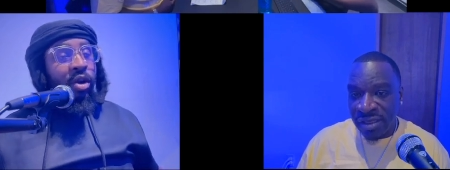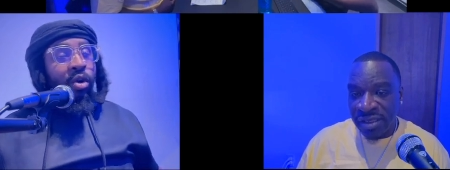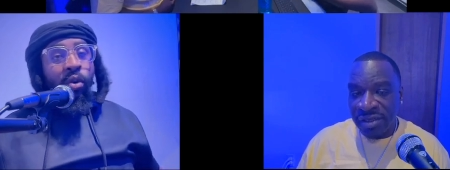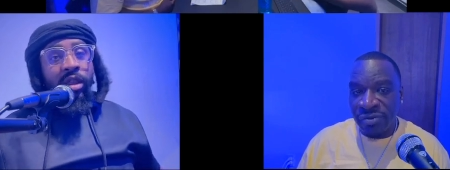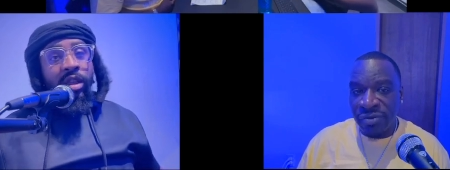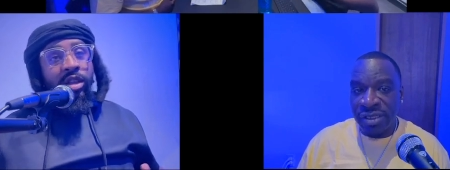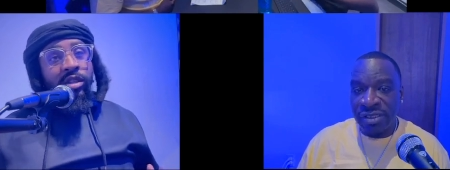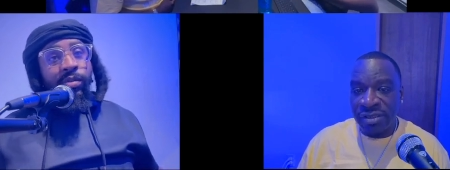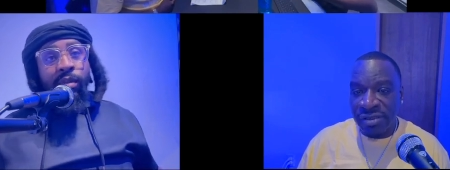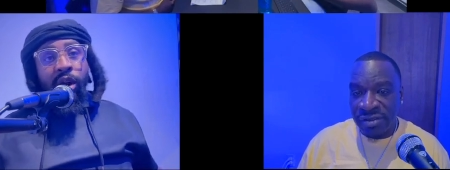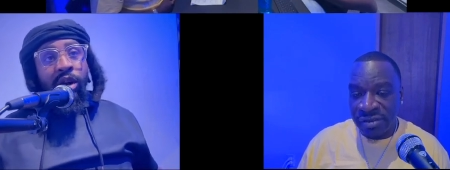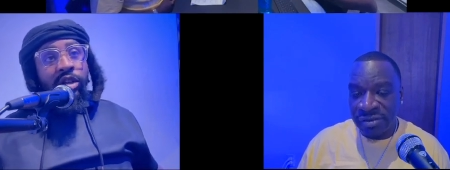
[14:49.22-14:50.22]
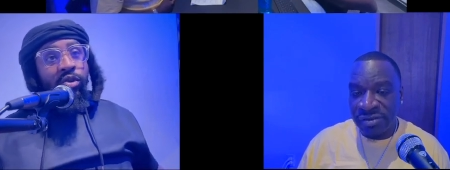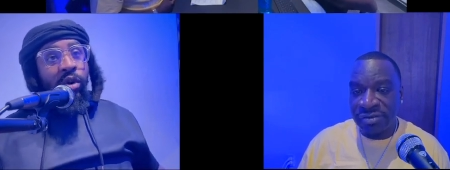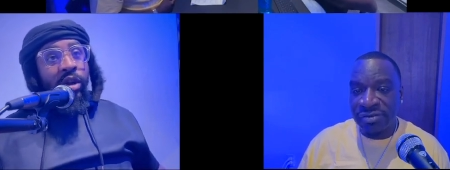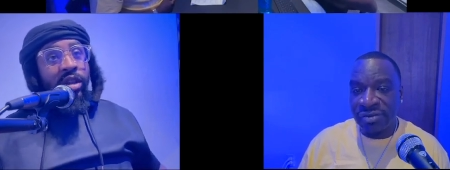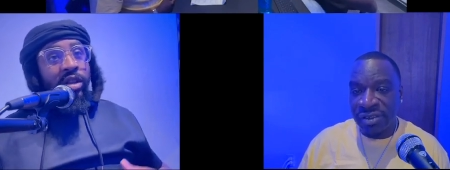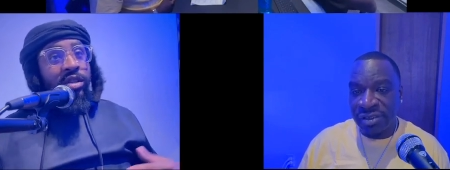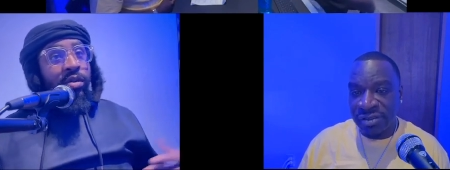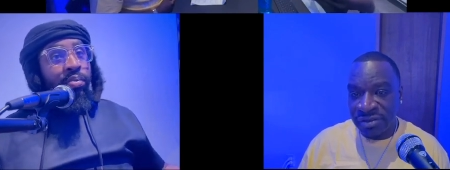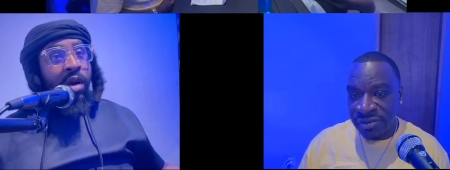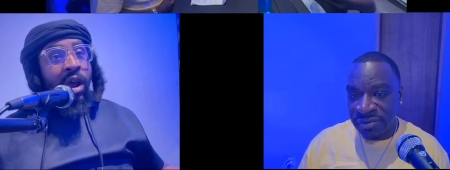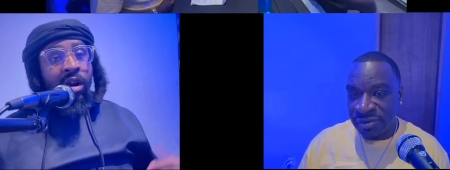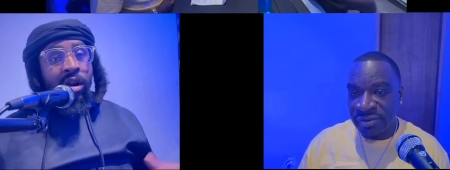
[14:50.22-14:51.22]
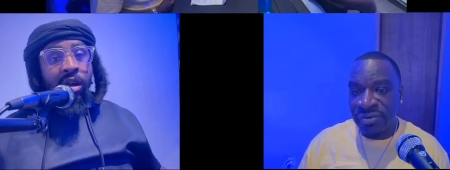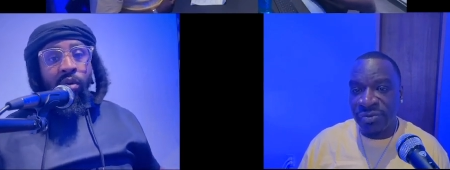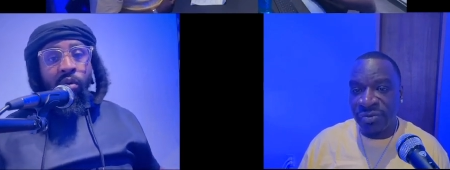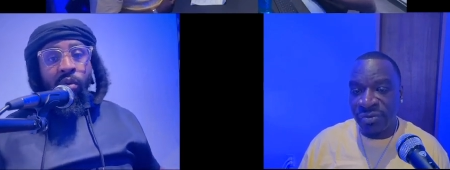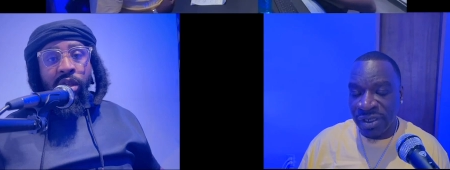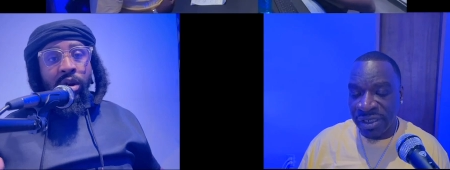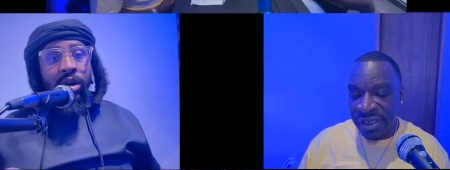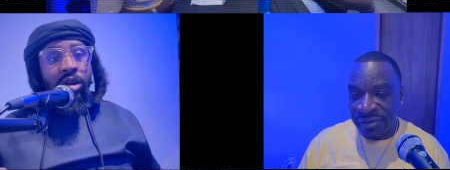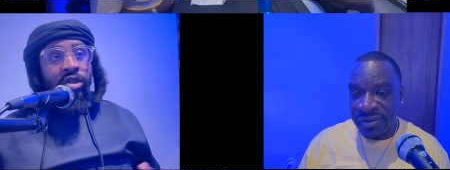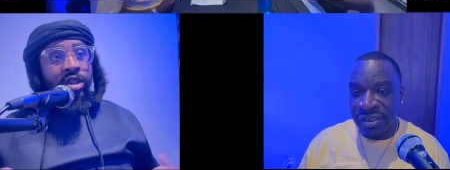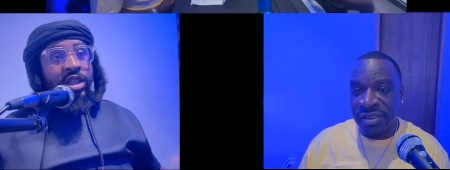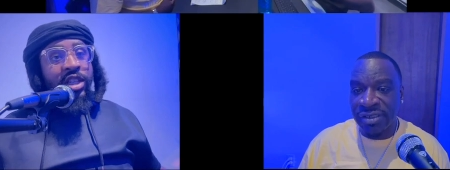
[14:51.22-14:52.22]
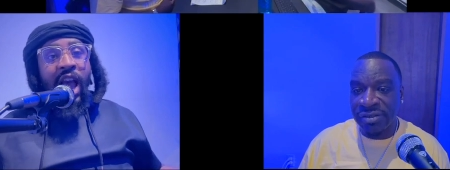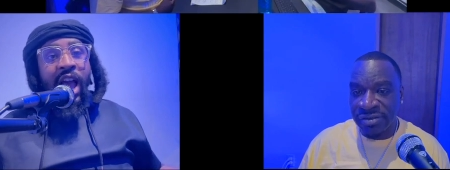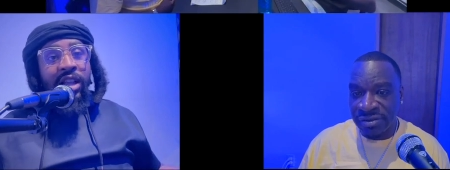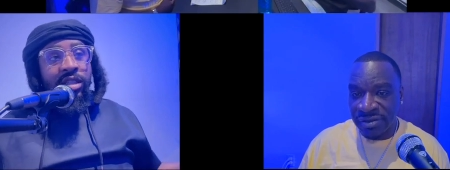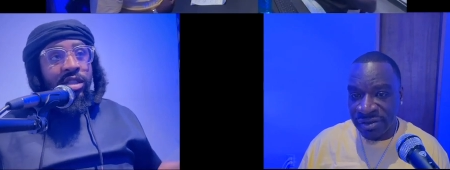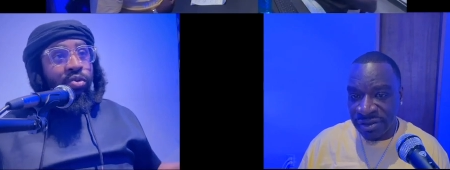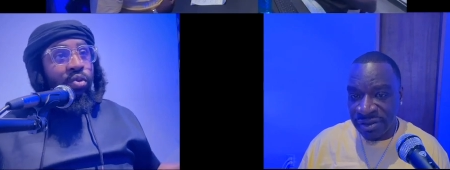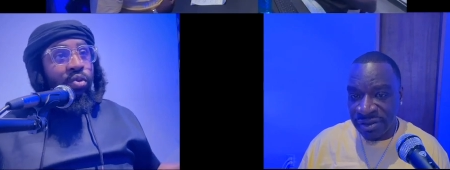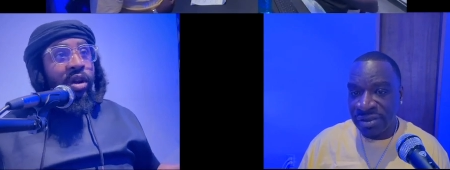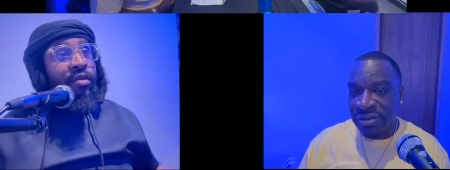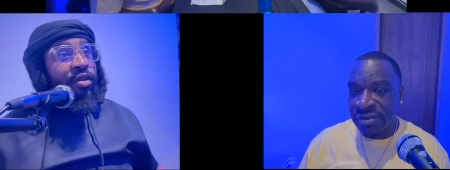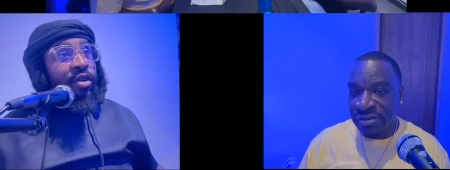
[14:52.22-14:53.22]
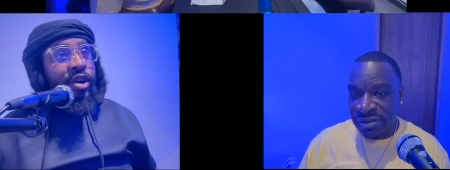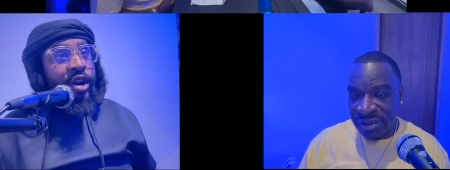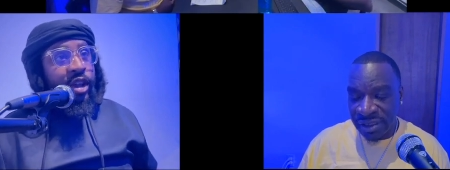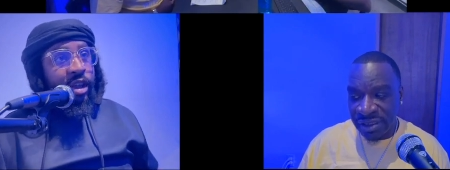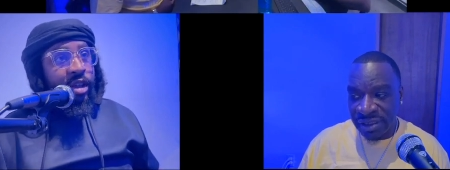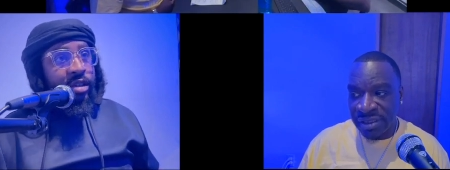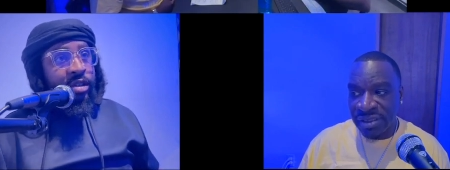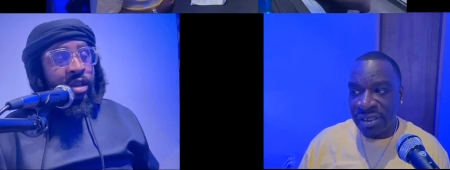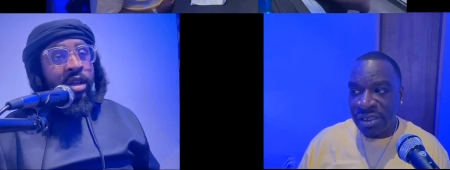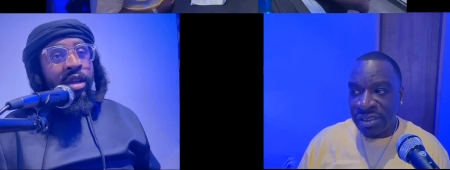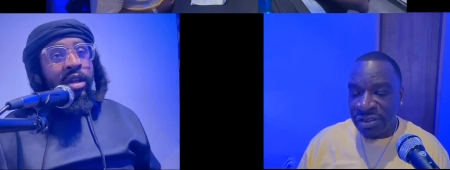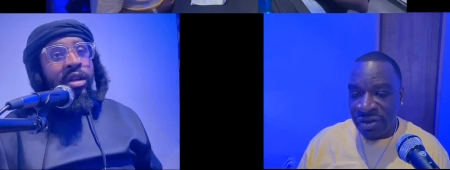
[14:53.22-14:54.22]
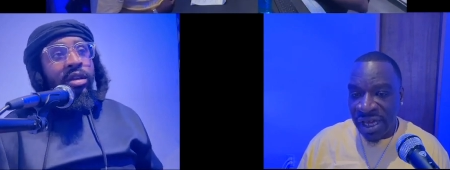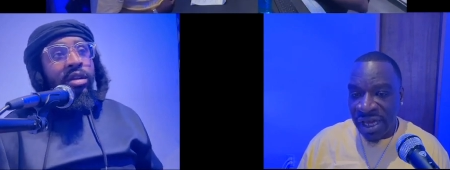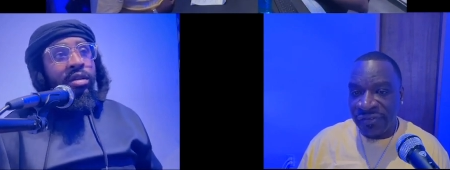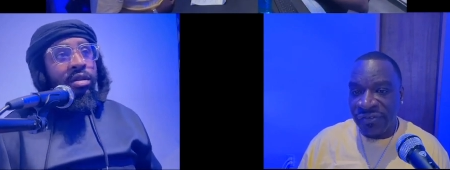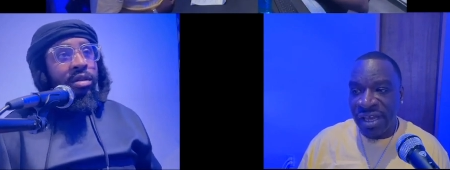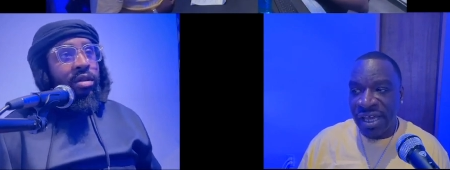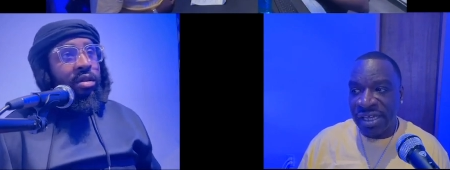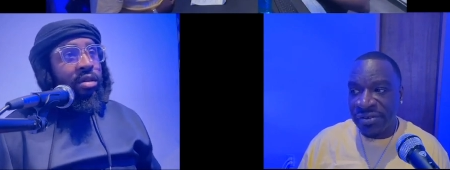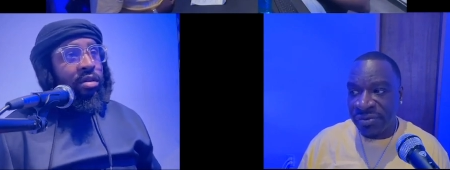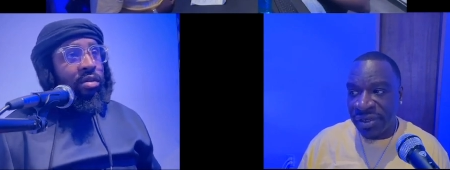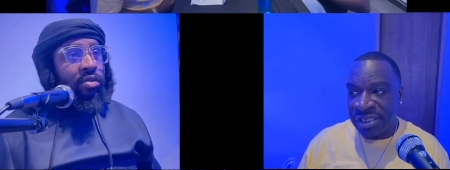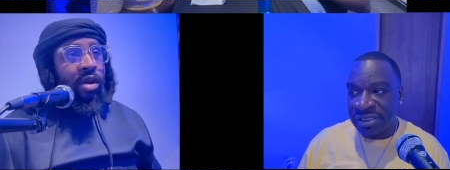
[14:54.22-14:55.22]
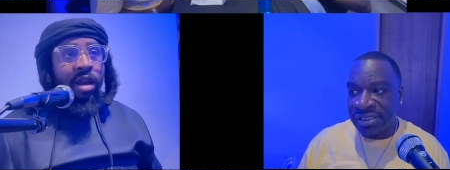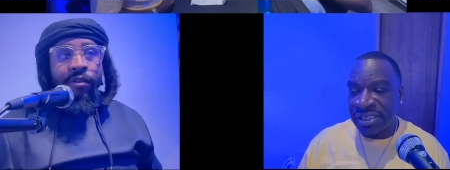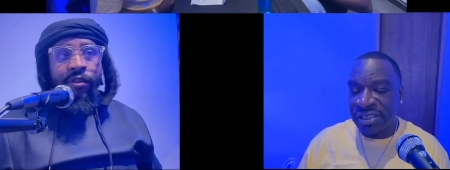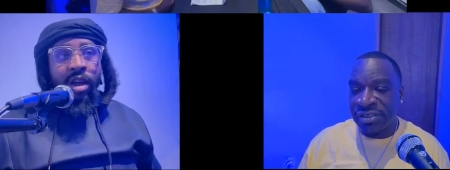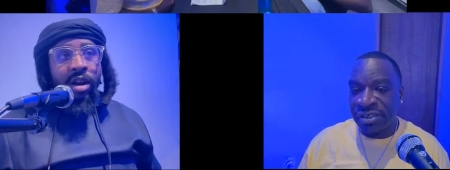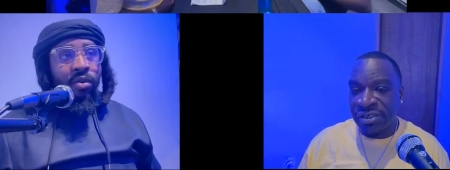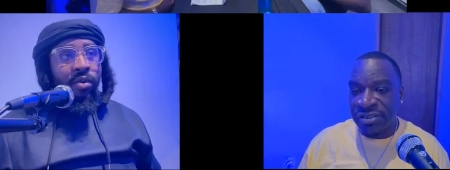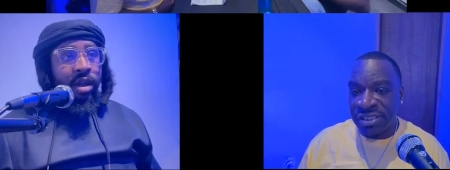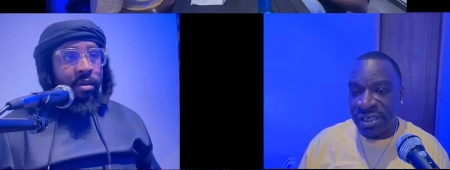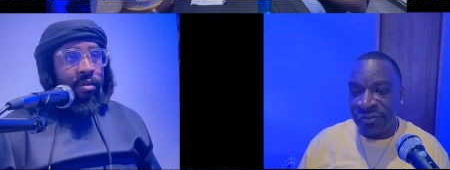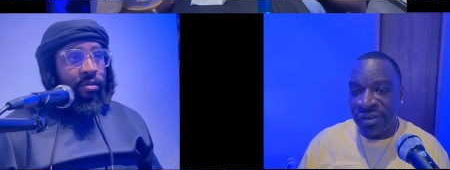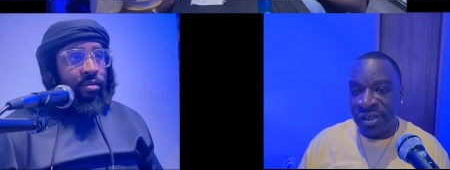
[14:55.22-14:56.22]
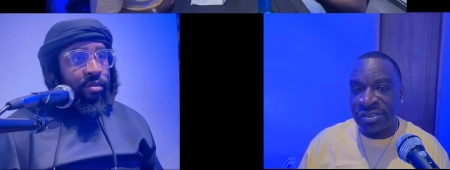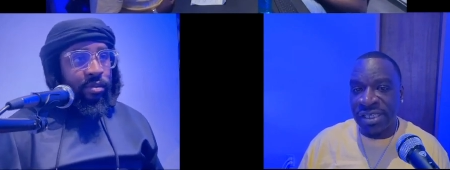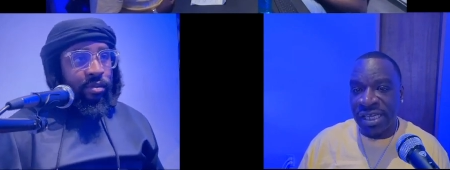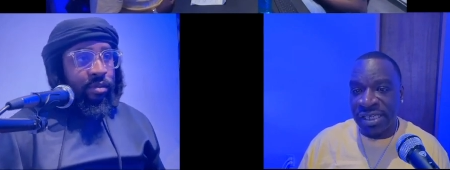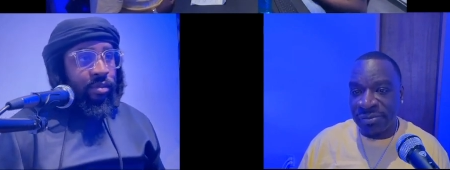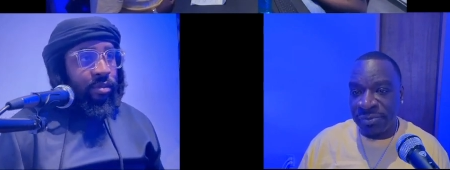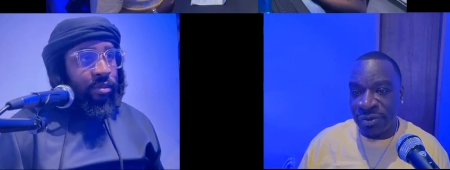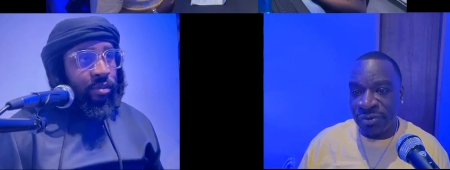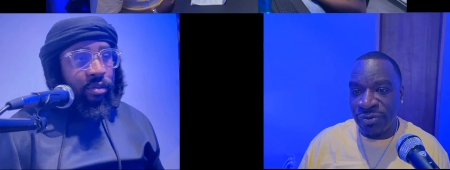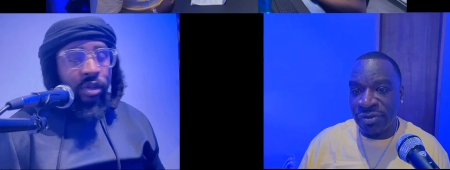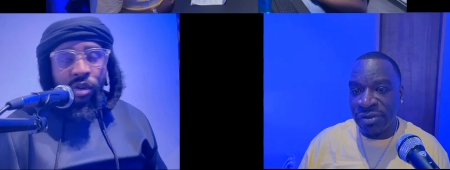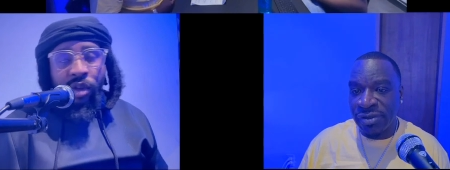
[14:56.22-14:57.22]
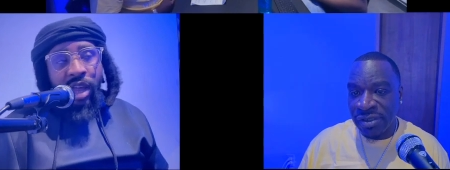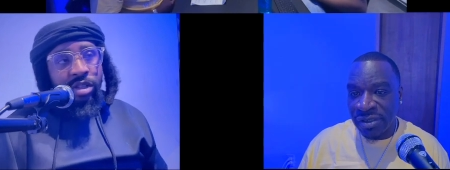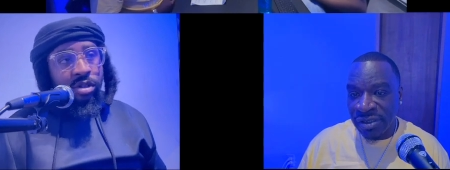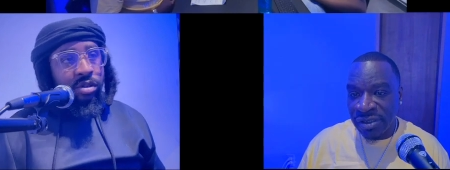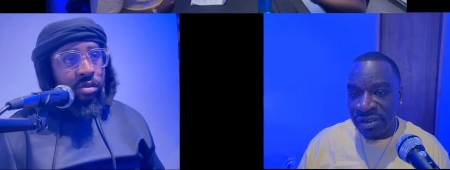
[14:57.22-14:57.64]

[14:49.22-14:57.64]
Speaker 1: Yeah, whether right. it's merch, whether it's a product, whether it's yeah. socks, whatever it yeah. is.
Speaker 2: You gotta find a way. You gotta find a way outside the booth. You got to.